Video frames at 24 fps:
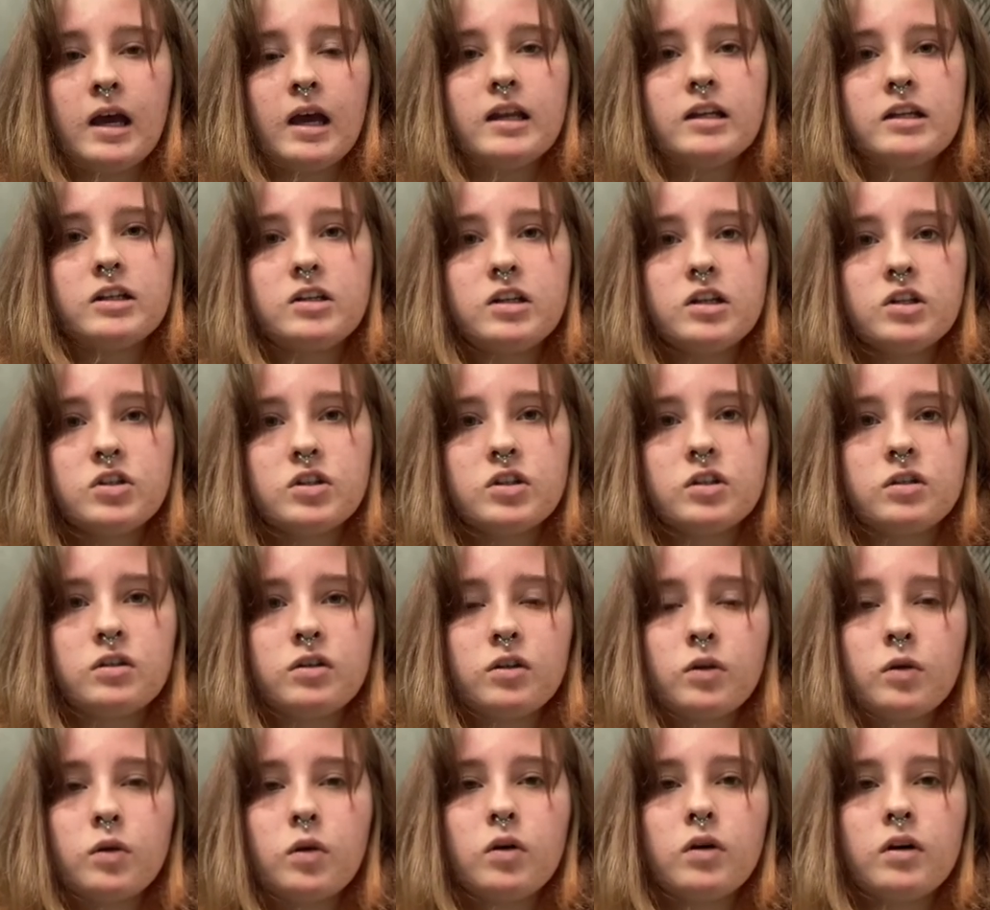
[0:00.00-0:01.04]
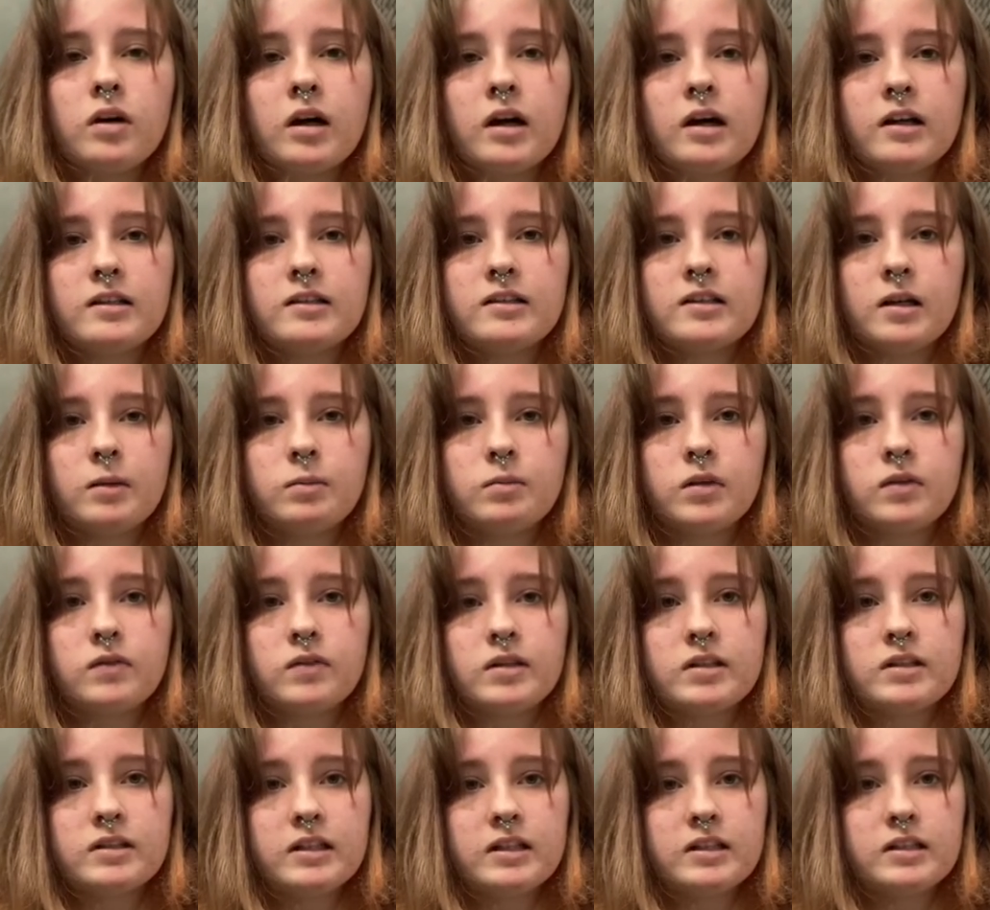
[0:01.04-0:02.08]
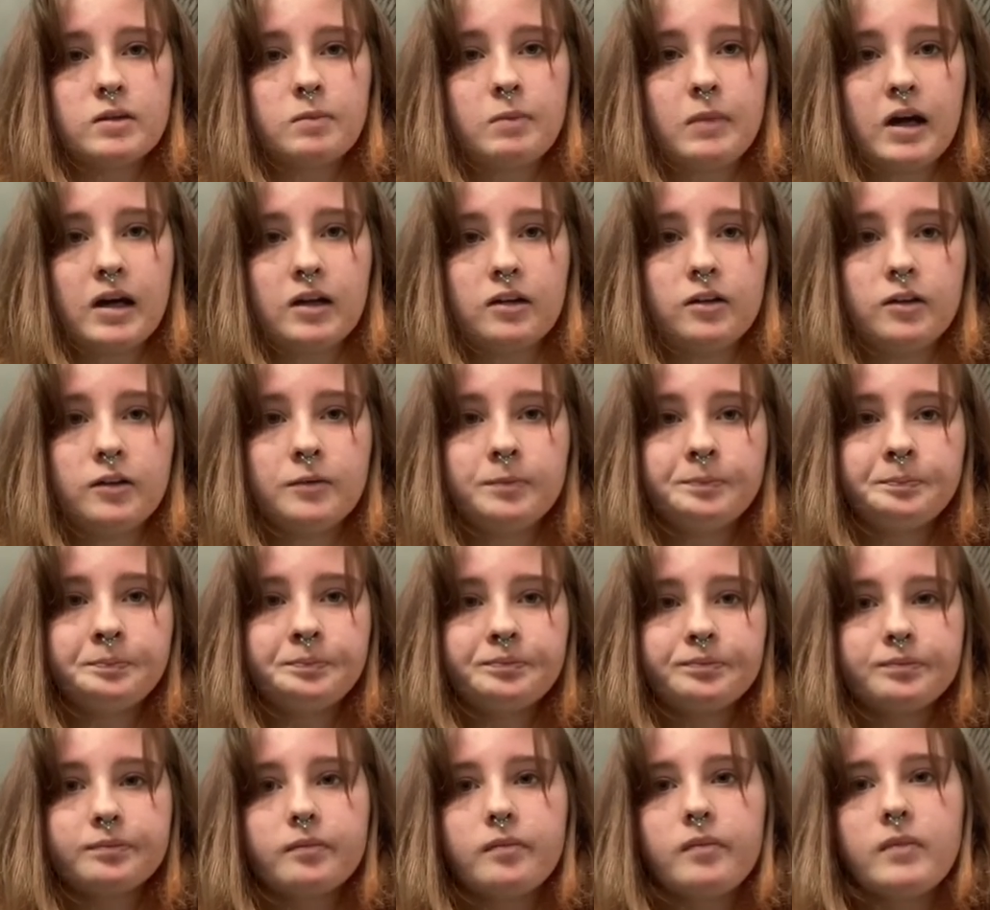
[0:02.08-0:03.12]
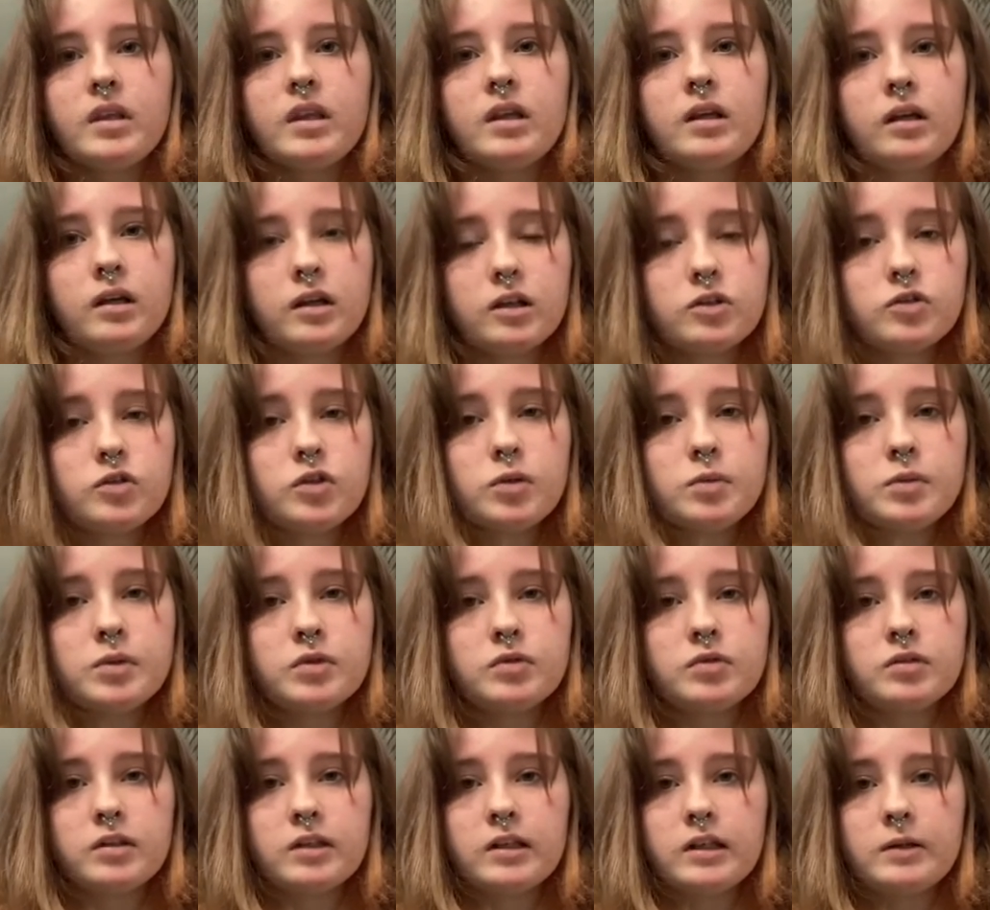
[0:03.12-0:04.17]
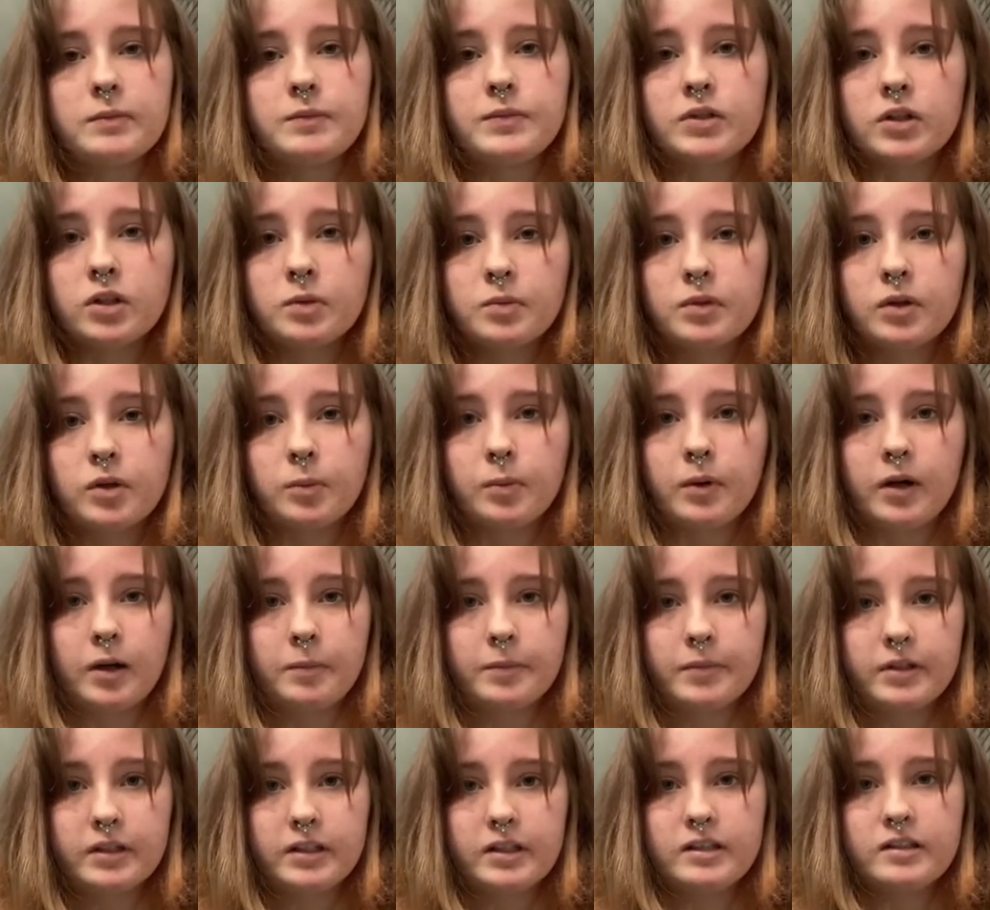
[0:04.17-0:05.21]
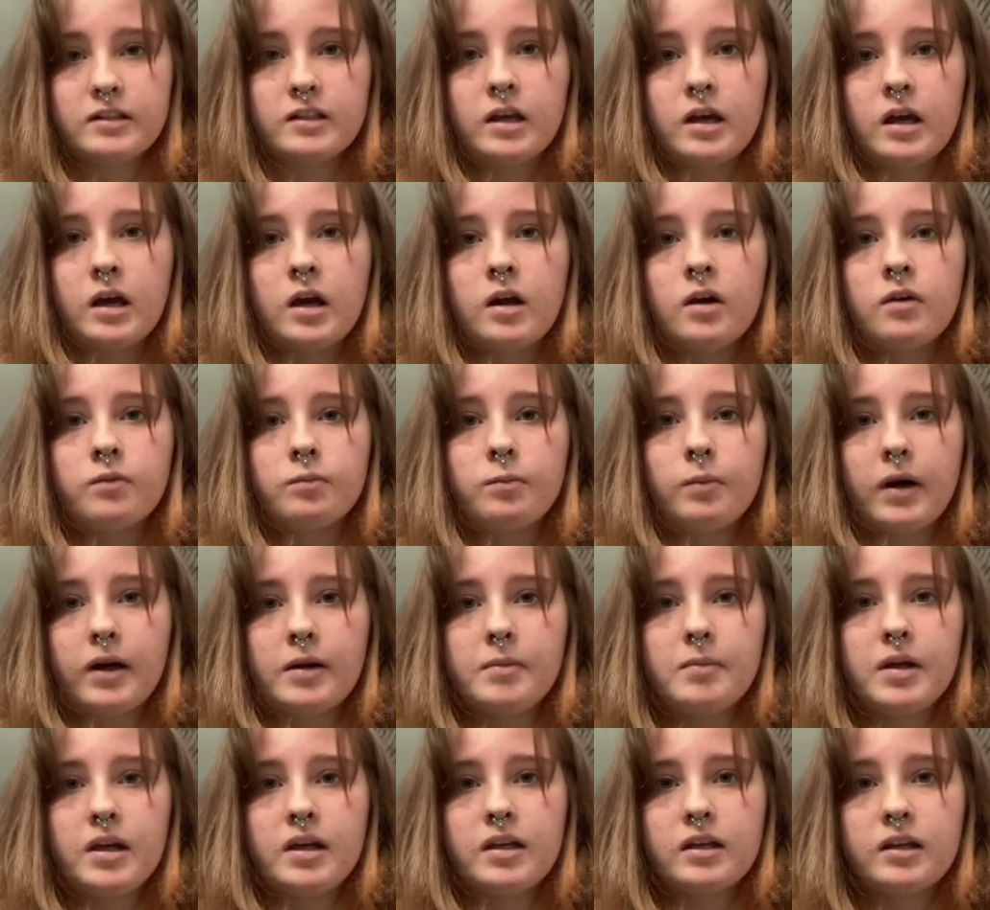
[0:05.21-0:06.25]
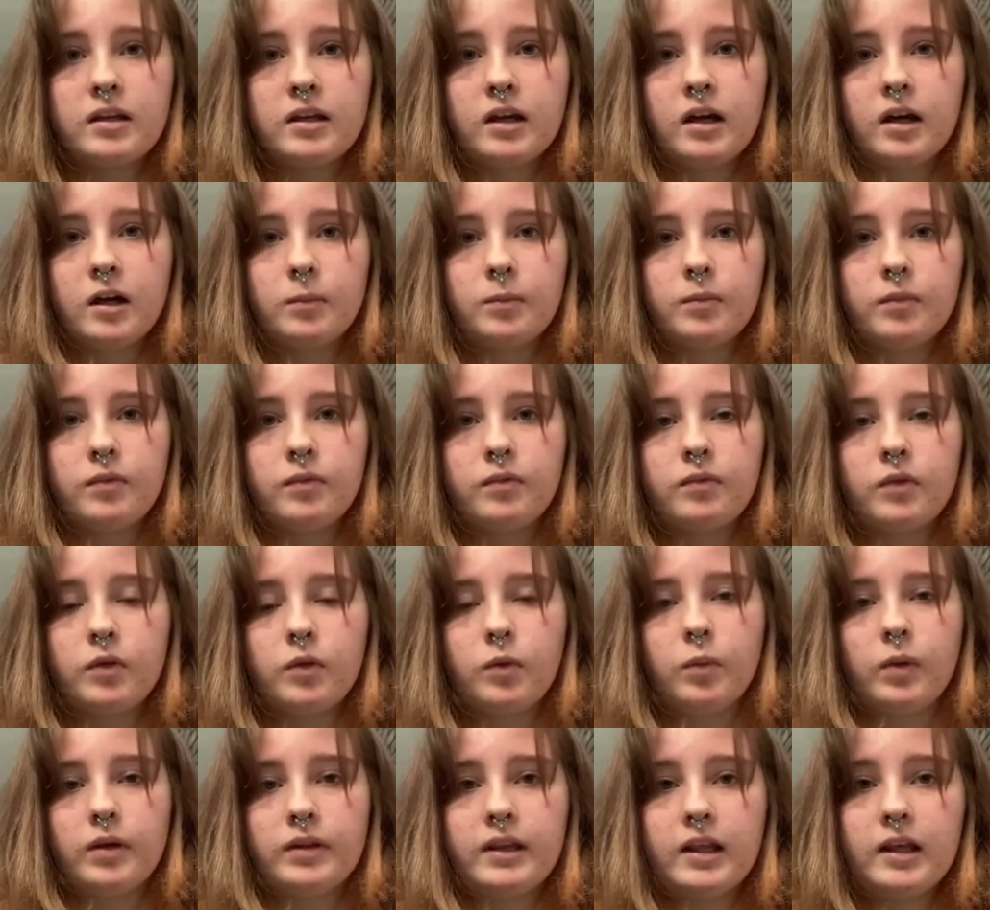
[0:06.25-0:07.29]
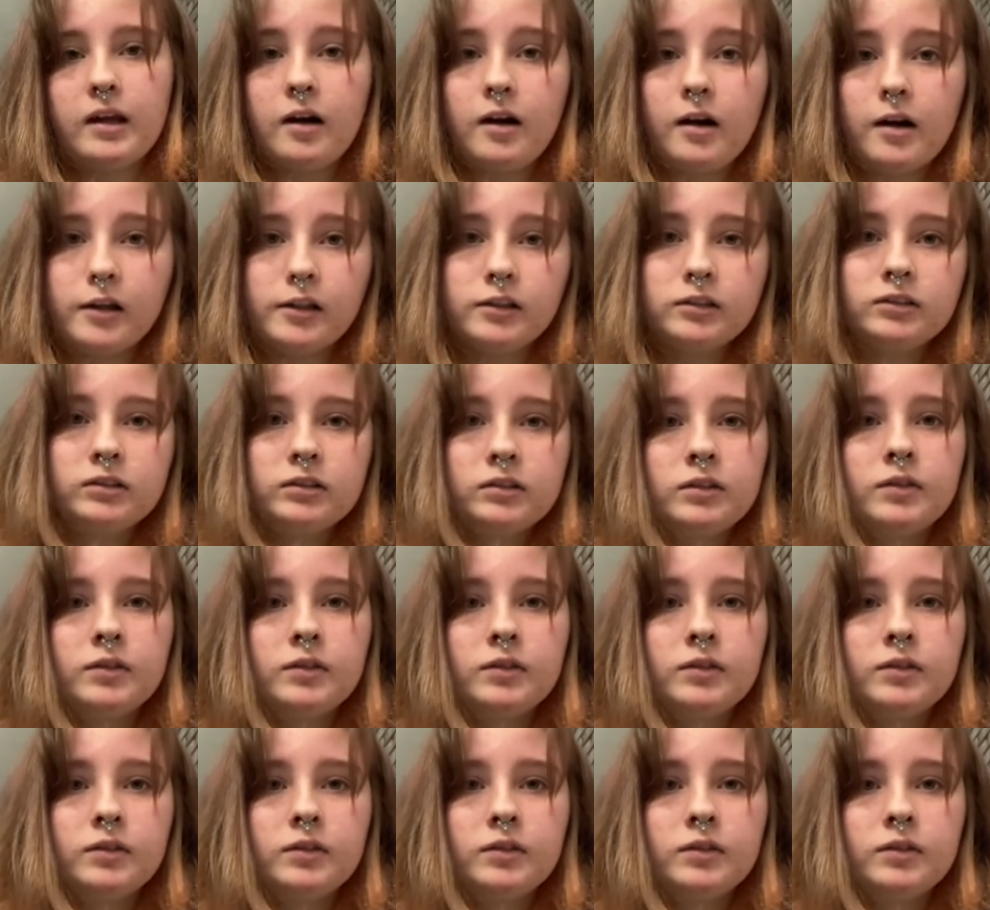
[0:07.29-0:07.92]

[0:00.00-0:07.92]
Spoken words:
In addition, the core concept of the states of matter contribute to the observable properties by making up for what they are.